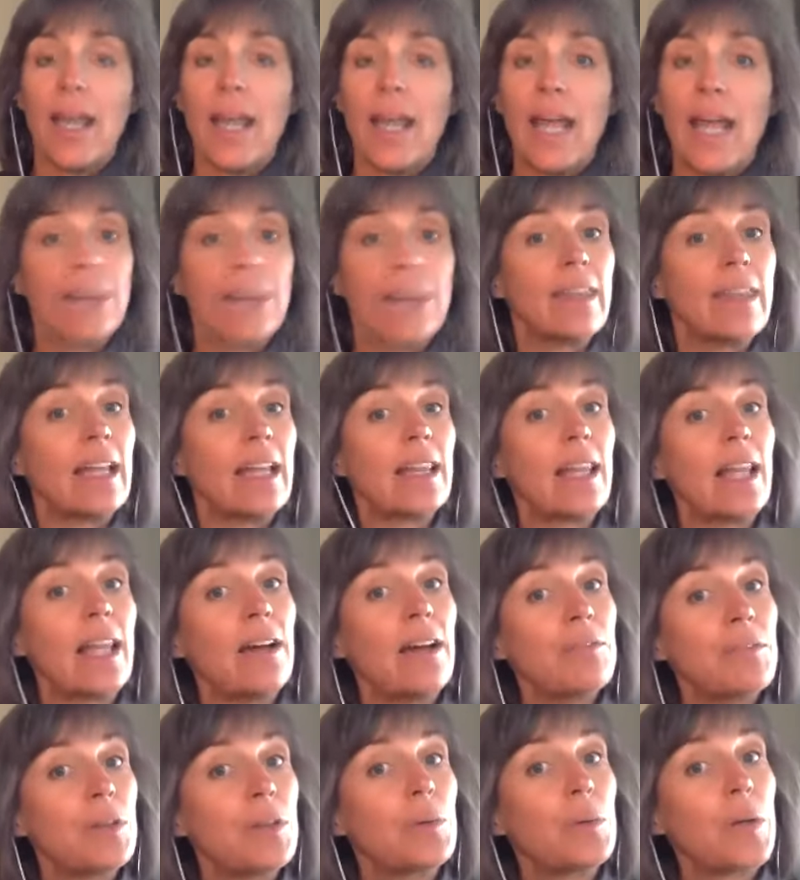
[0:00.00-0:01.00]
And they
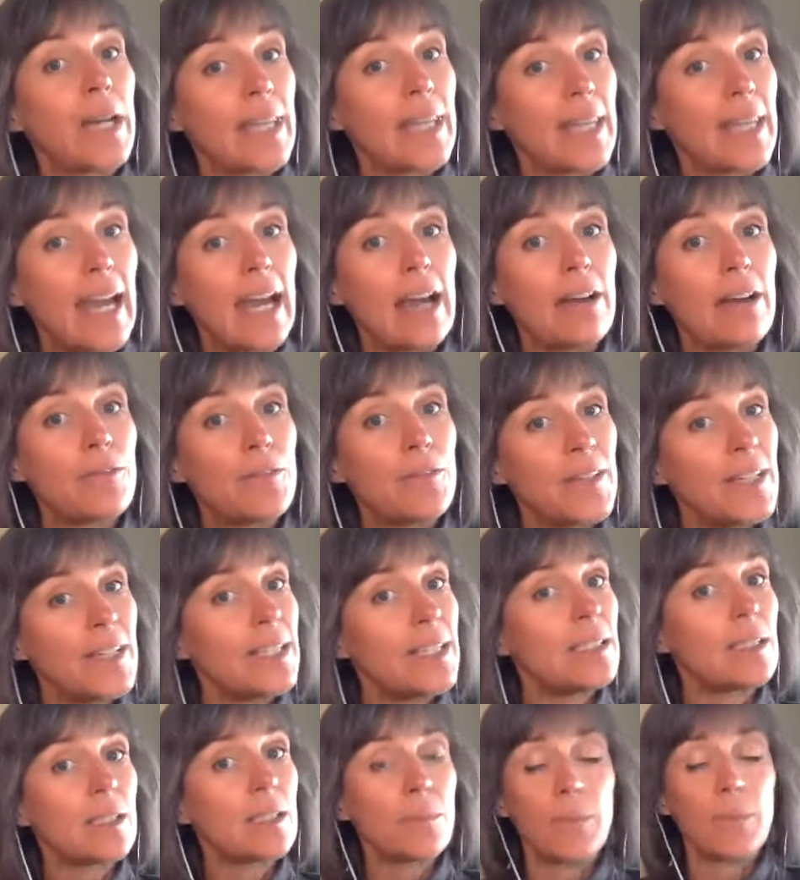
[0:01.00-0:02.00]
love the way that
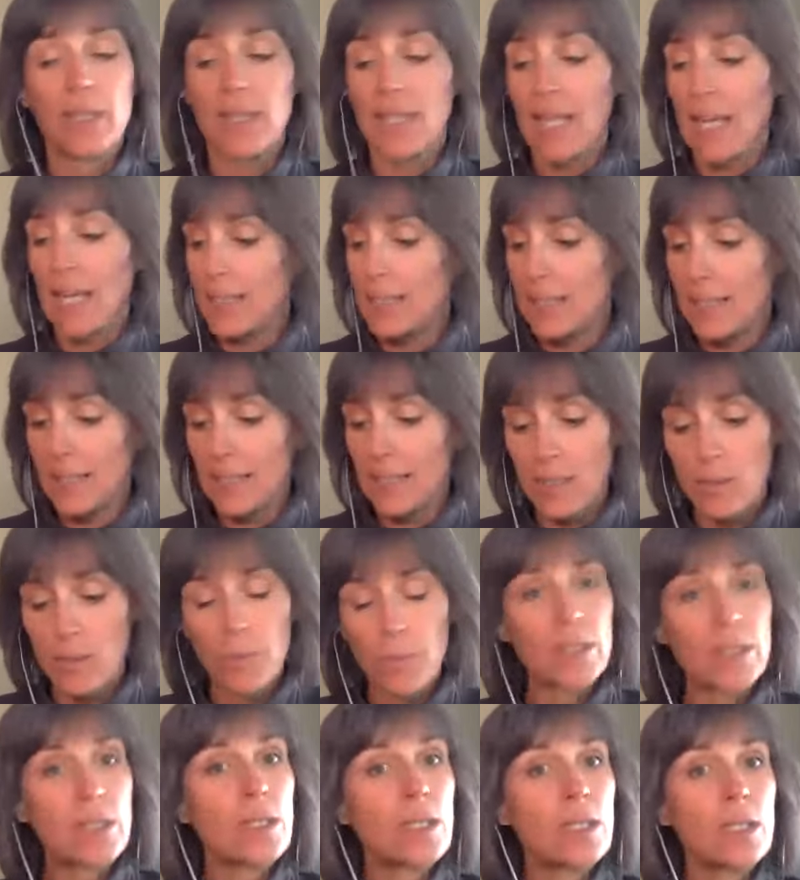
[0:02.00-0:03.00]
feels, but that's an
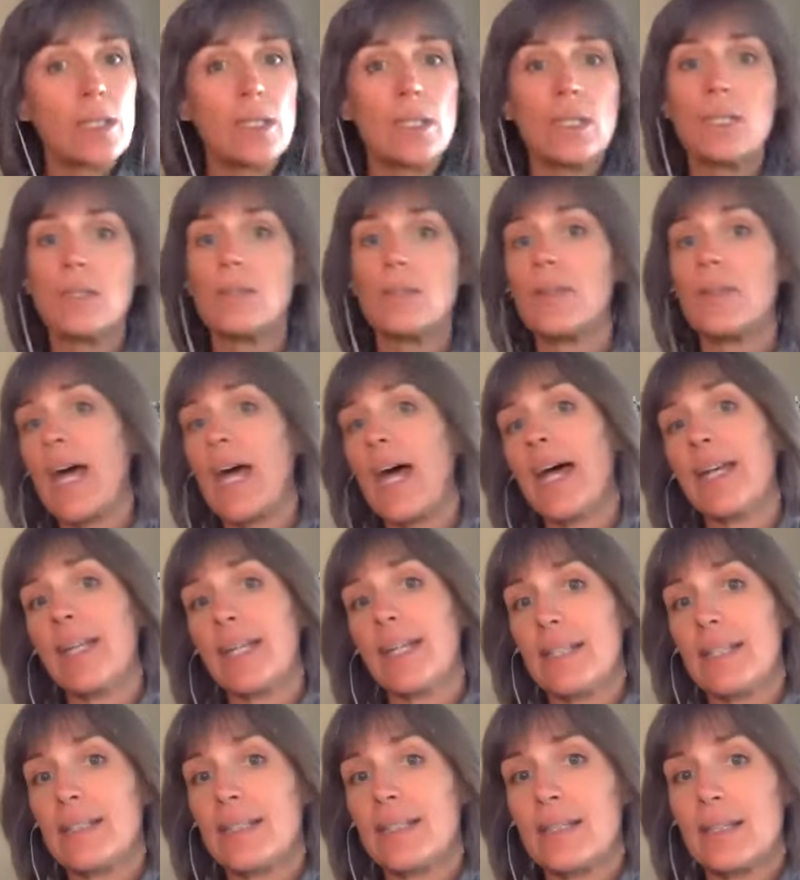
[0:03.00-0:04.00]
expense to do that.
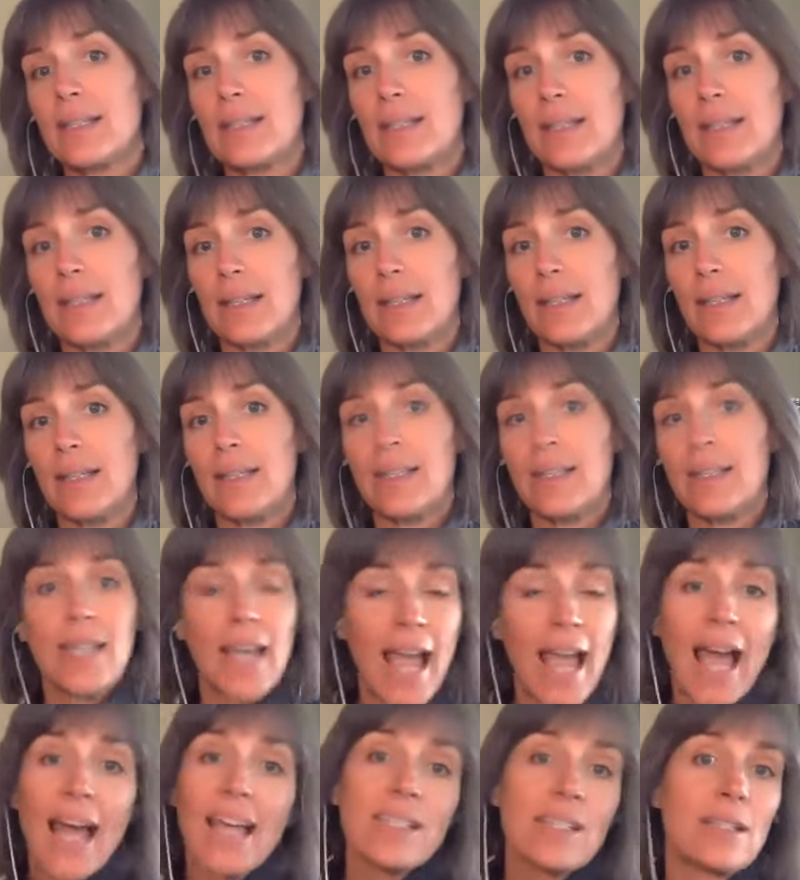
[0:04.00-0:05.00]
It's a
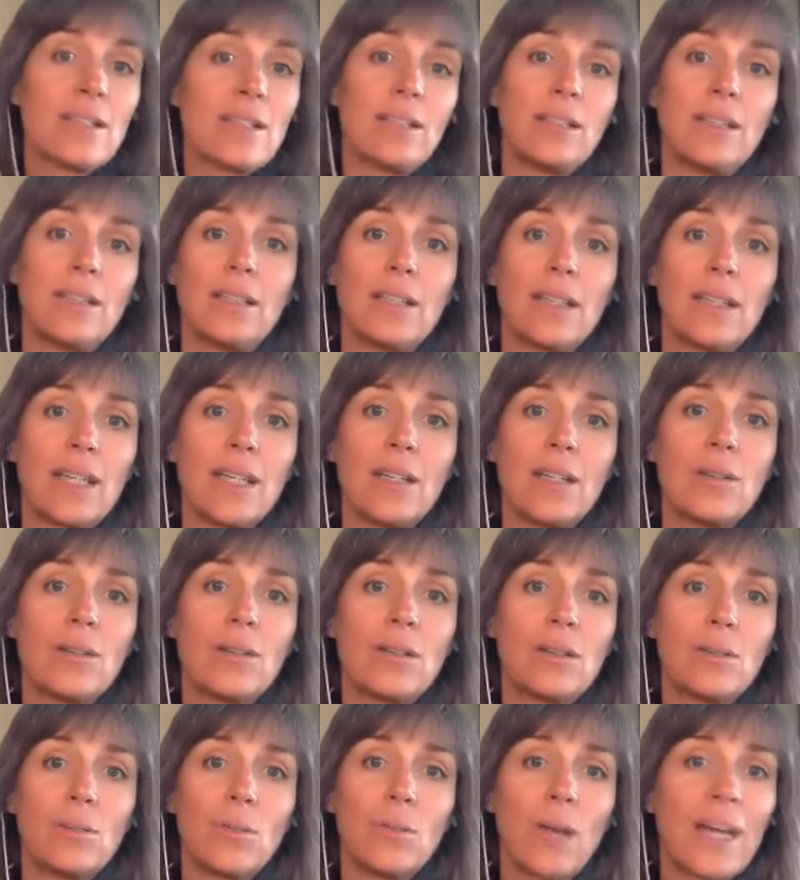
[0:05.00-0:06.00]
hassle in
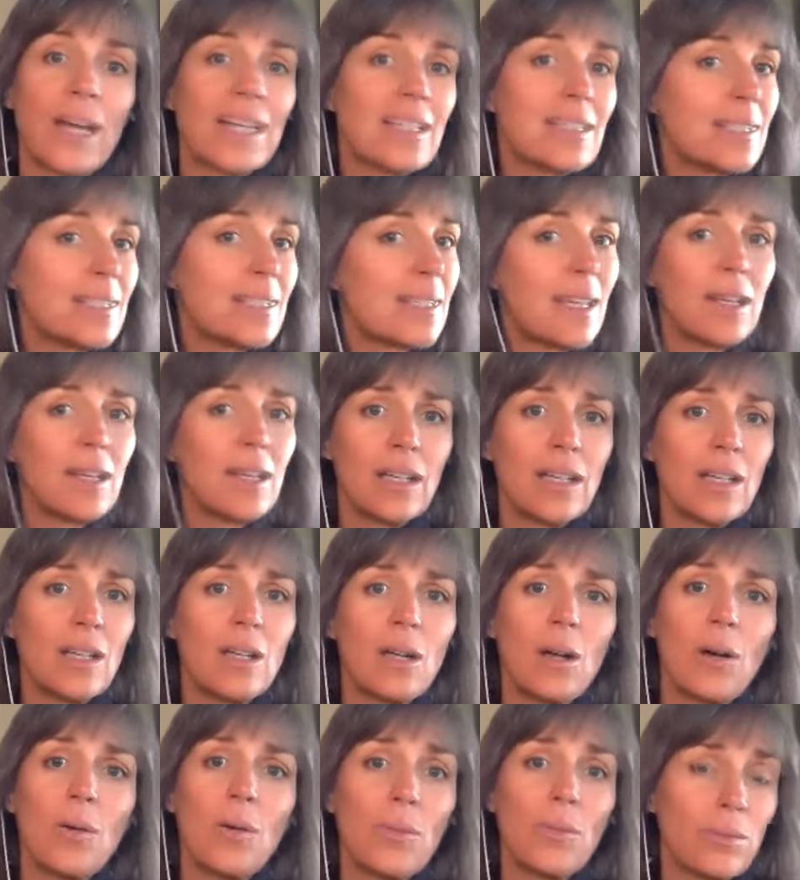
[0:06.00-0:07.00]
ways that, you
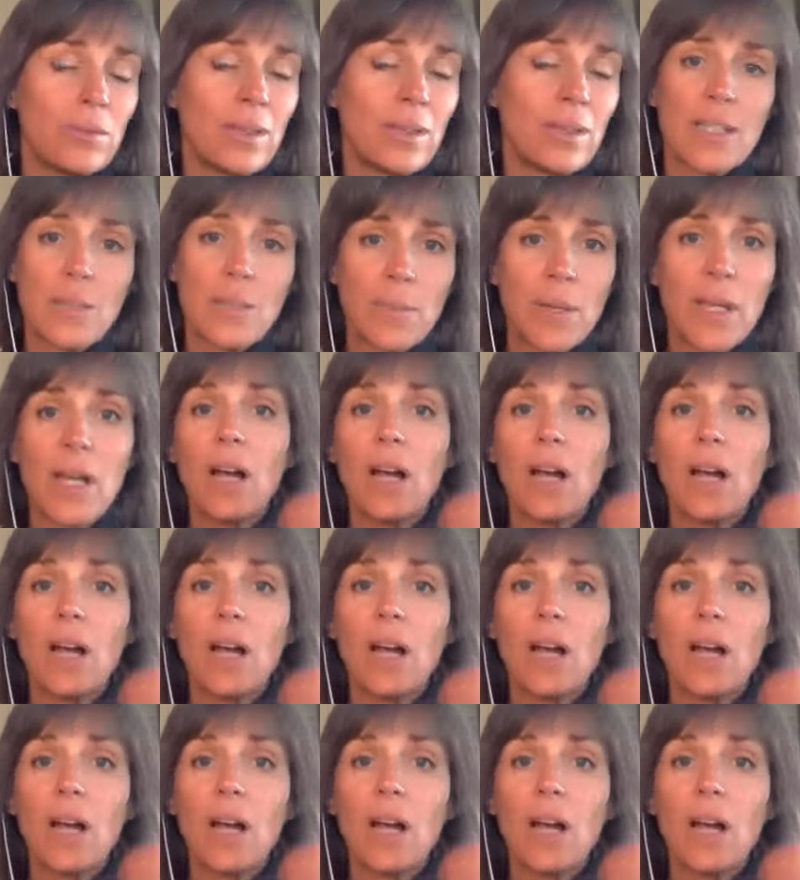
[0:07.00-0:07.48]
know, let's be